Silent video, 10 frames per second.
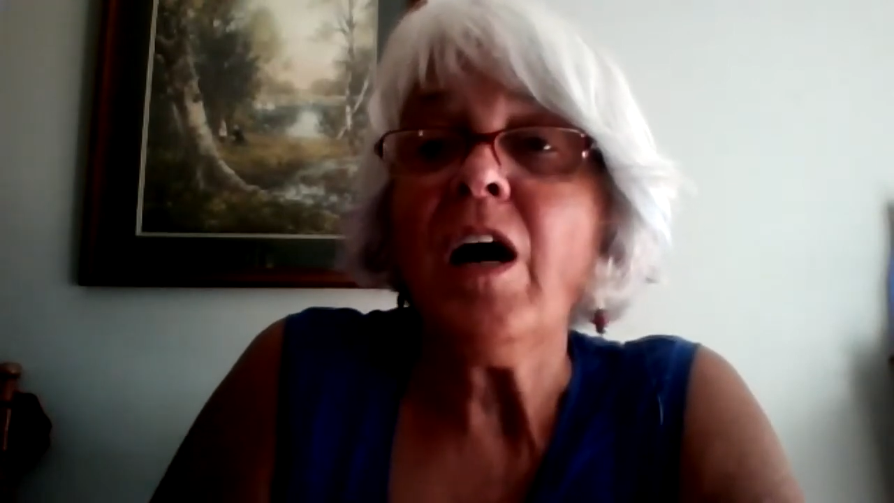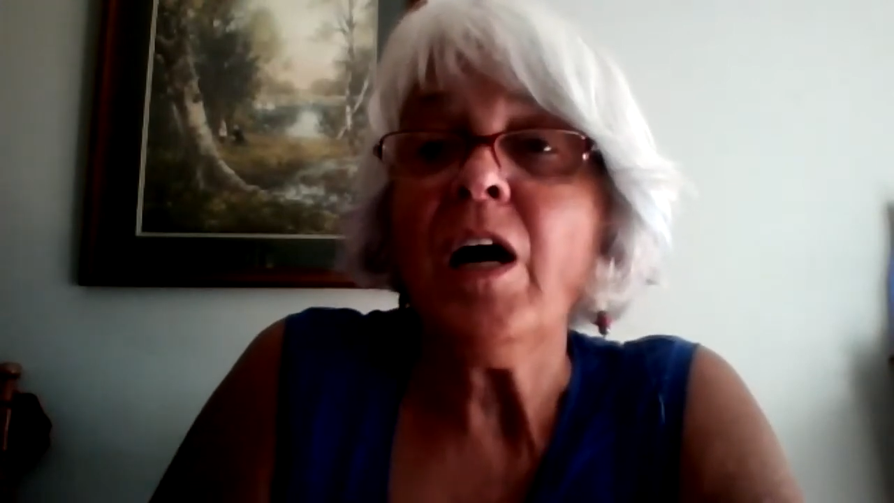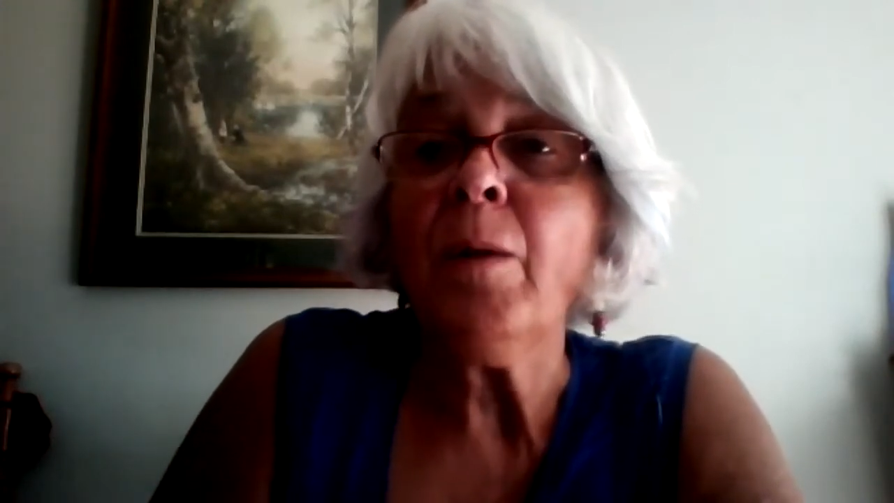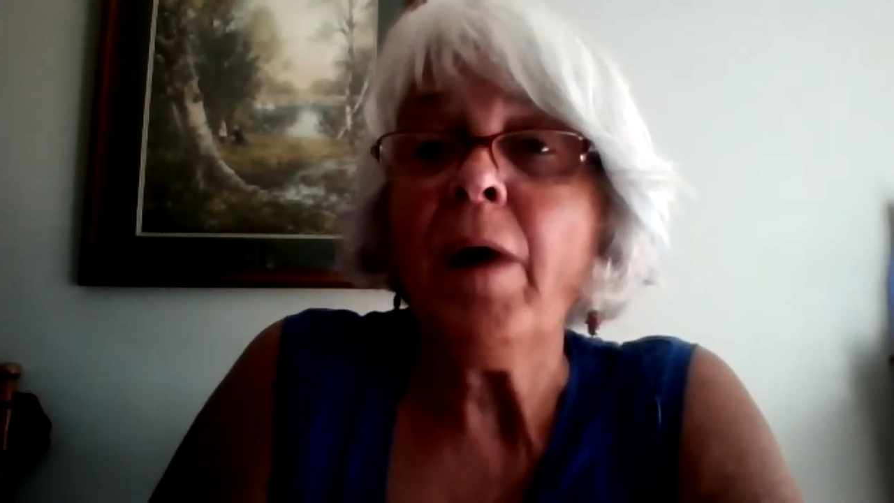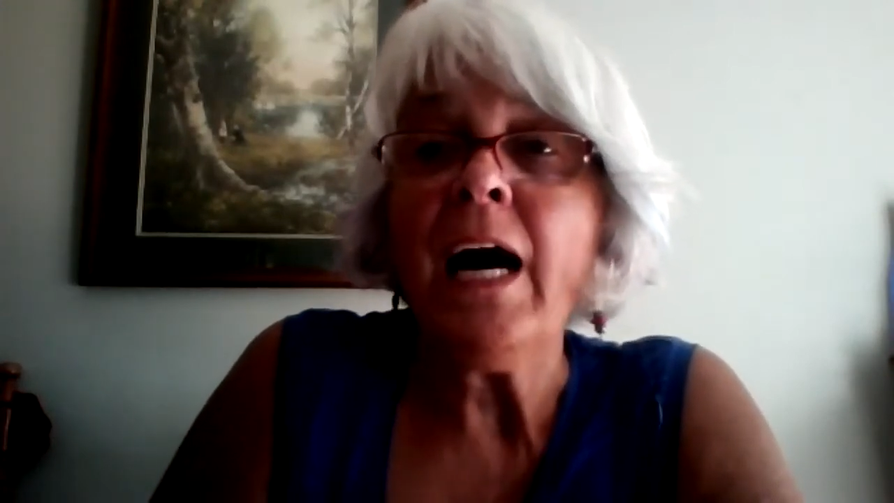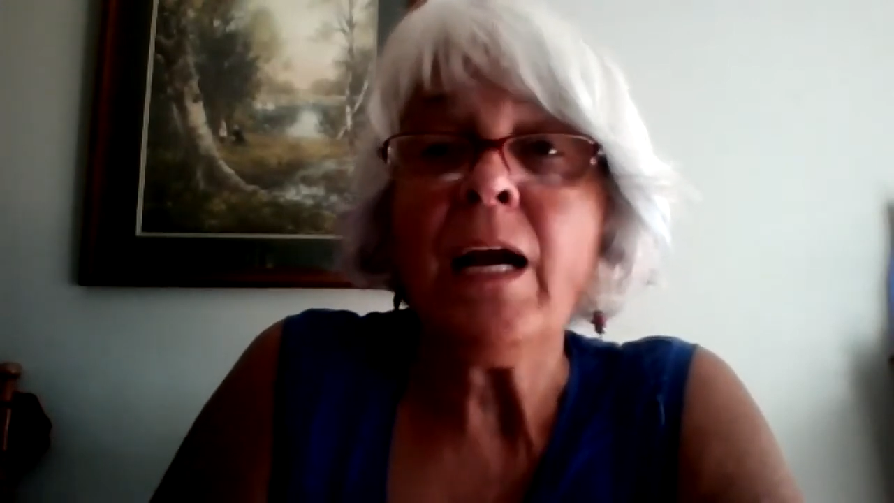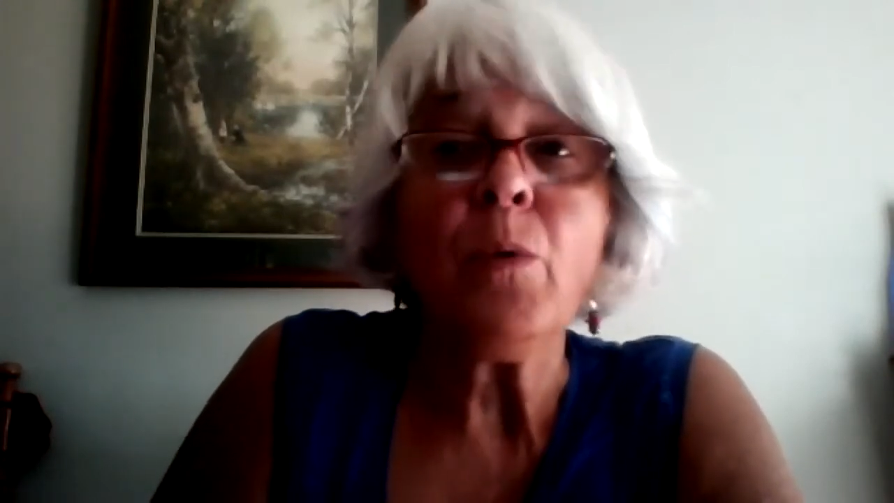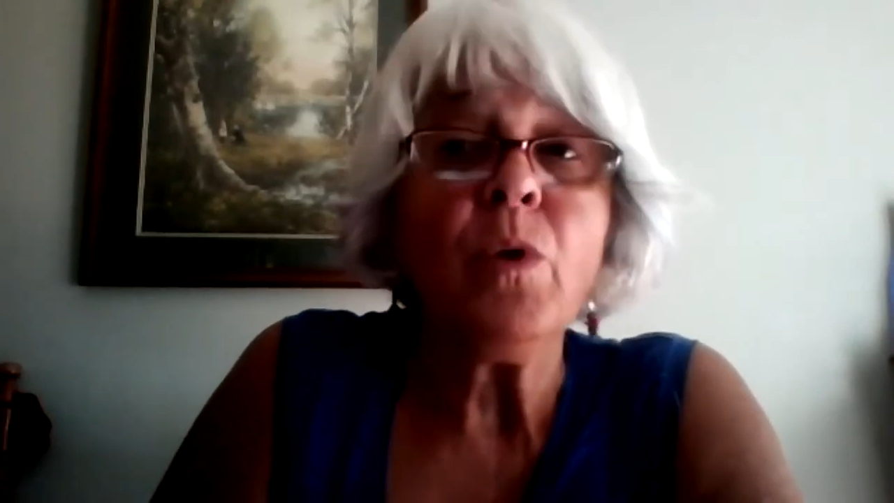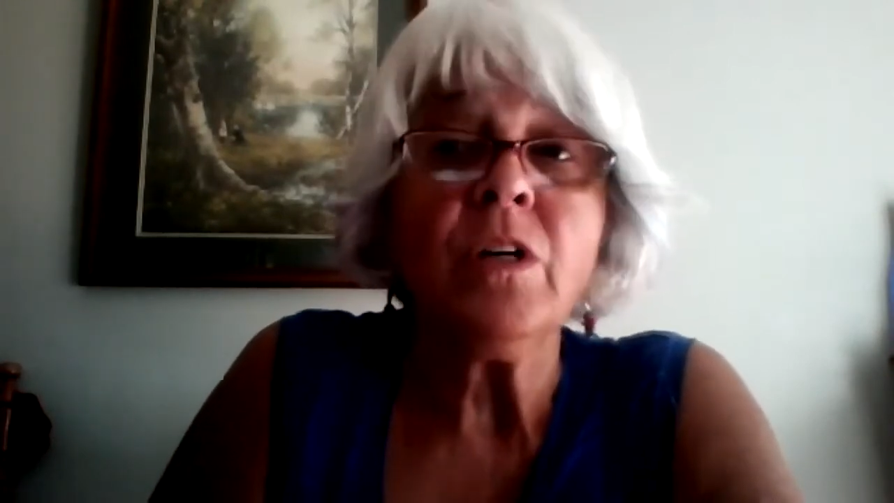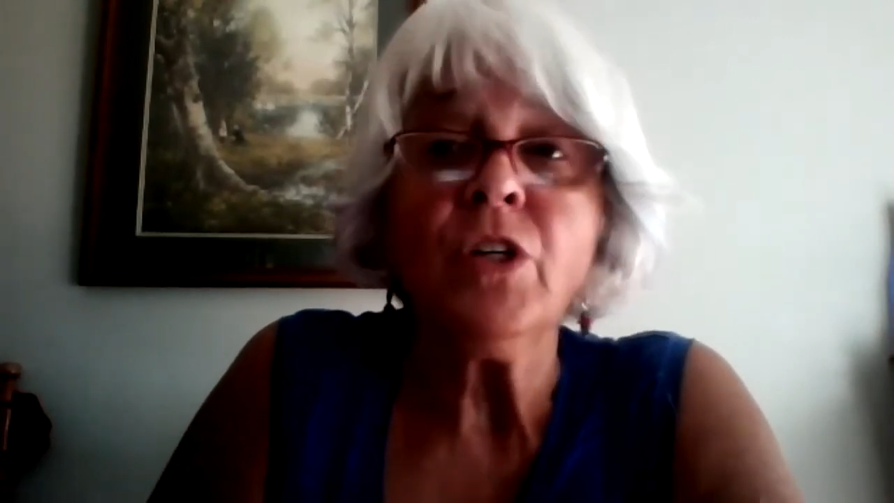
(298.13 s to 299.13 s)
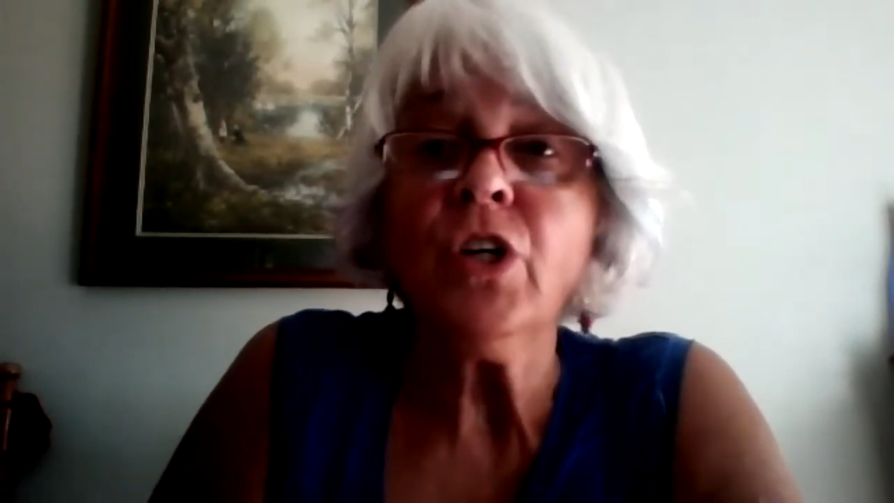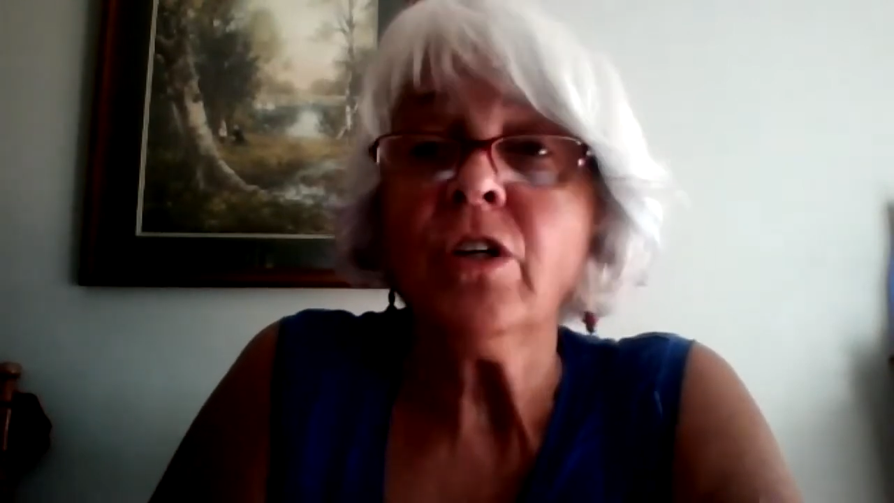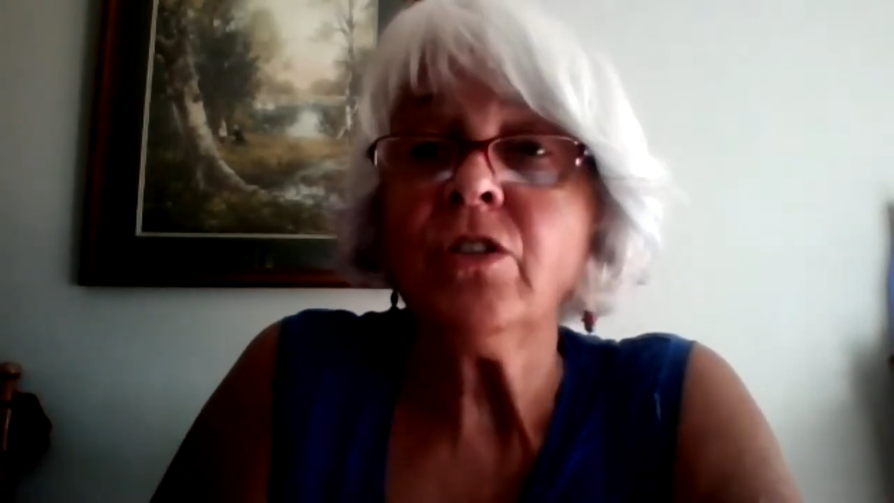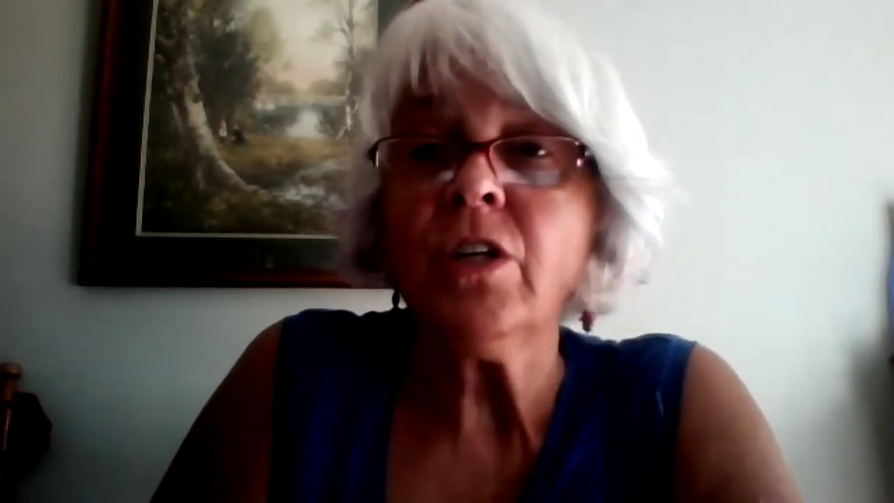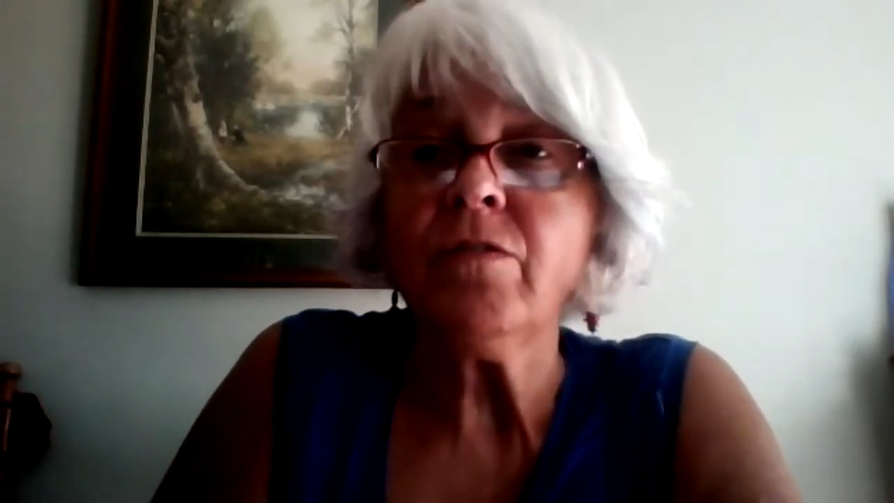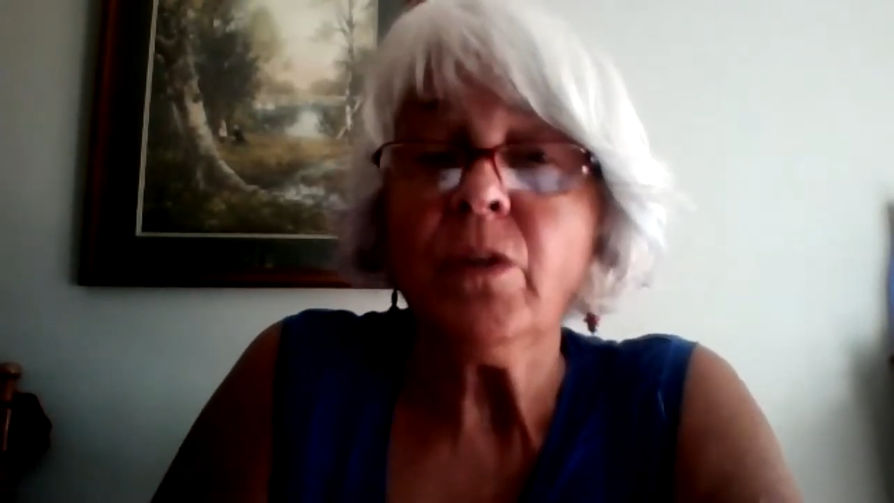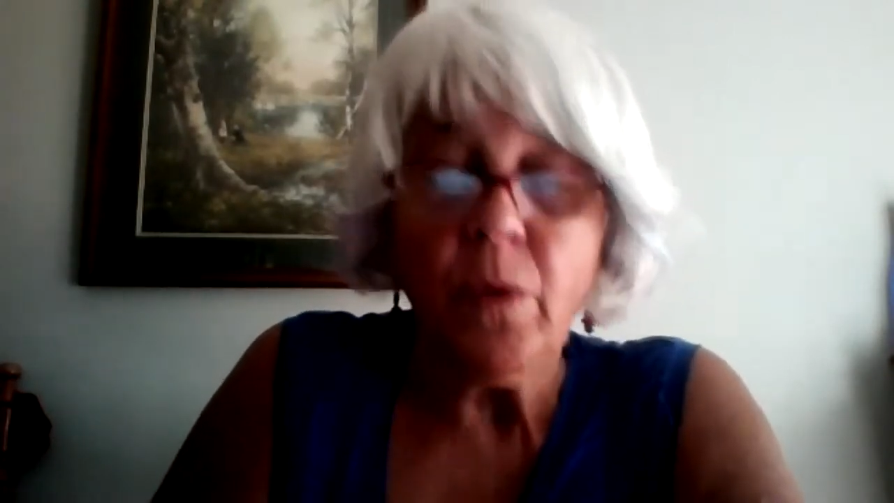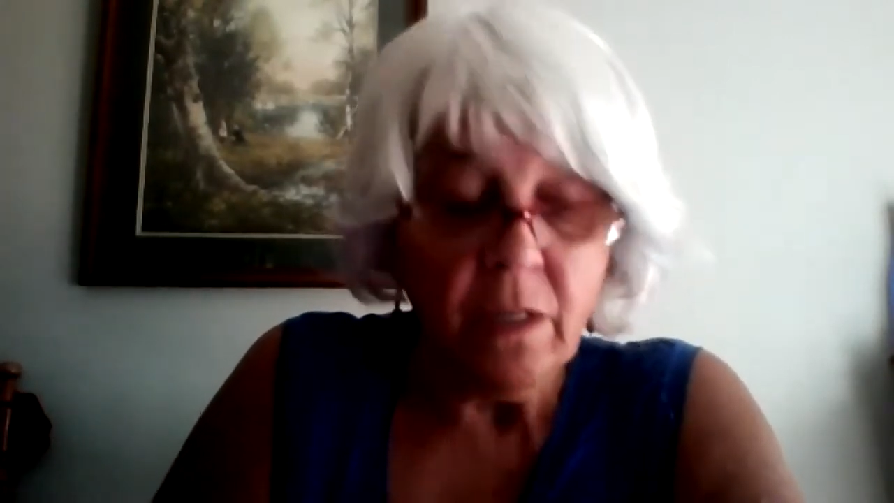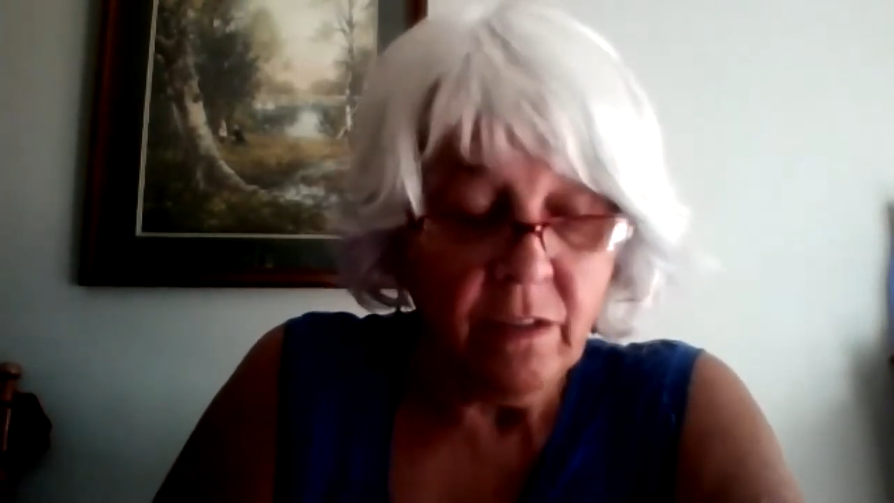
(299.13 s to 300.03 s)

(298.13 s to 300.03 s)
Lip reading: I will encourage everyone